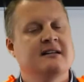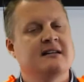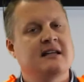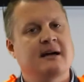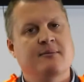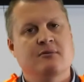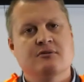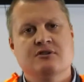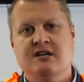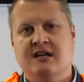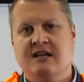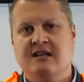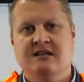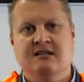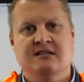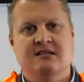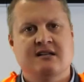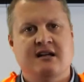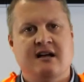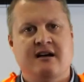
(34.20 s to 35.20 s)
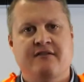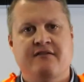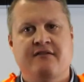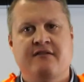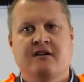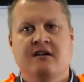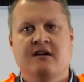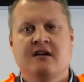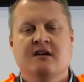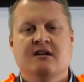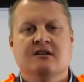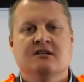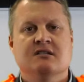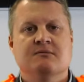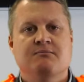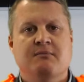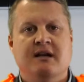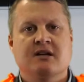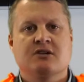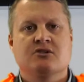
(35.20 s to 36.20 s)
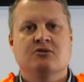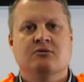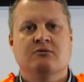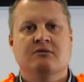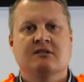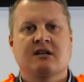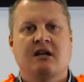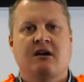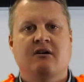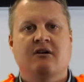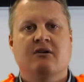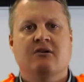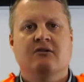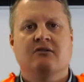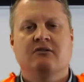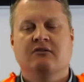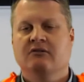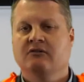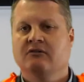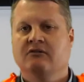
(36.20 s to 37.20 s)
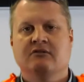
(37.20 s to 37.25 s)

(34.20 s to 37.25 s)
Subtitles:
Double check your stuff, just make sure what's going on.